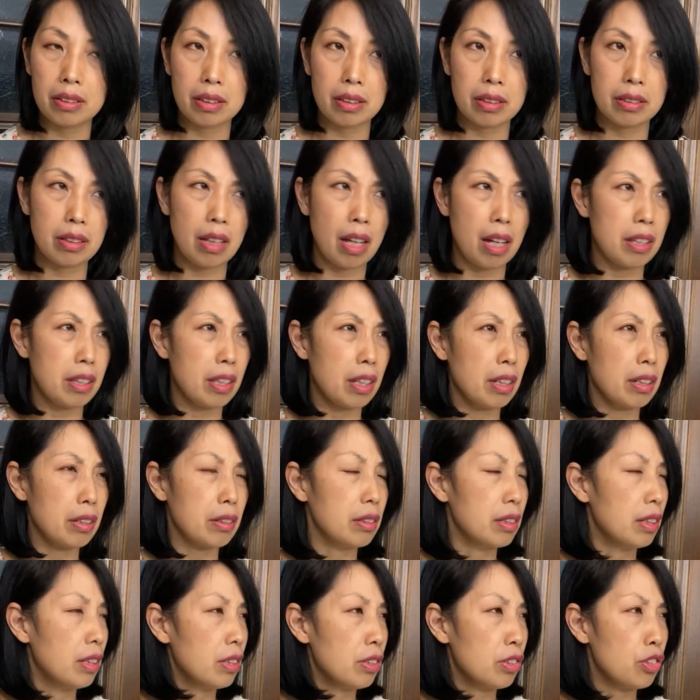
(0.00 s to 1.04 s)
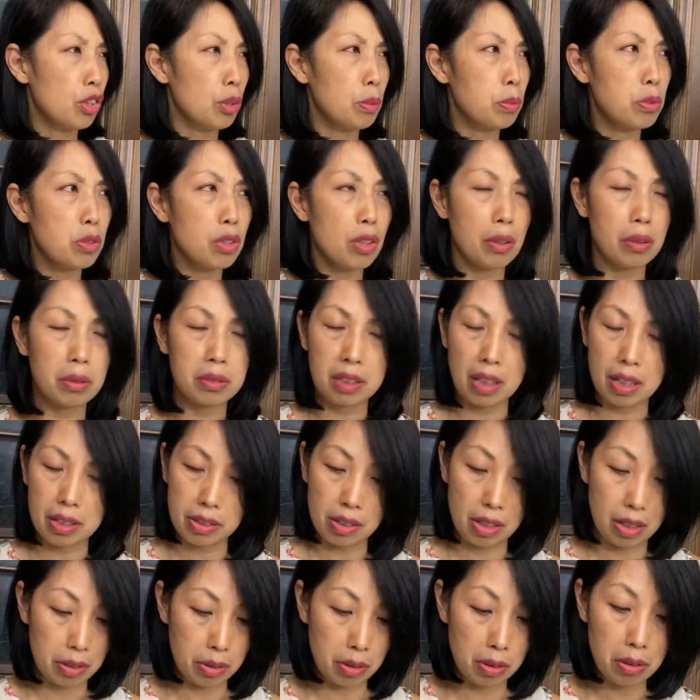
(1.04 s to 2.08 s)
and I think Cheap Joe's has
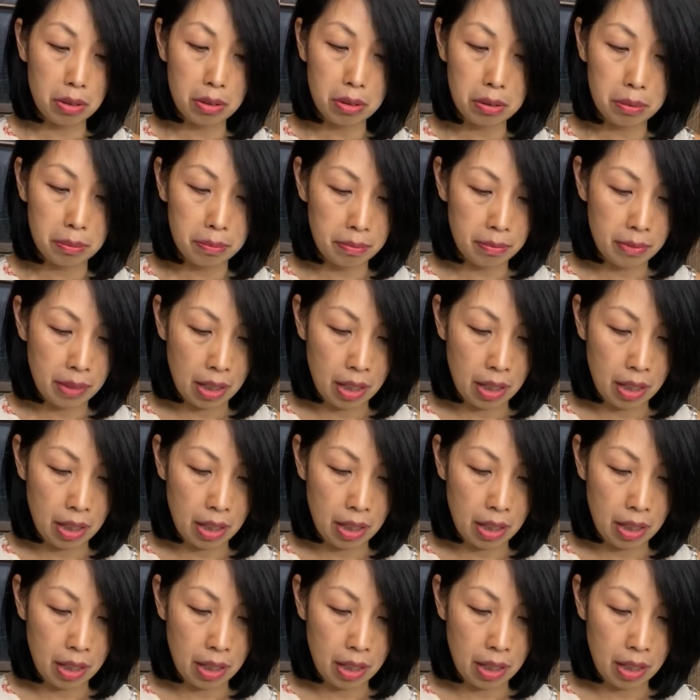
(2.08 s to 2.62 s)
that too.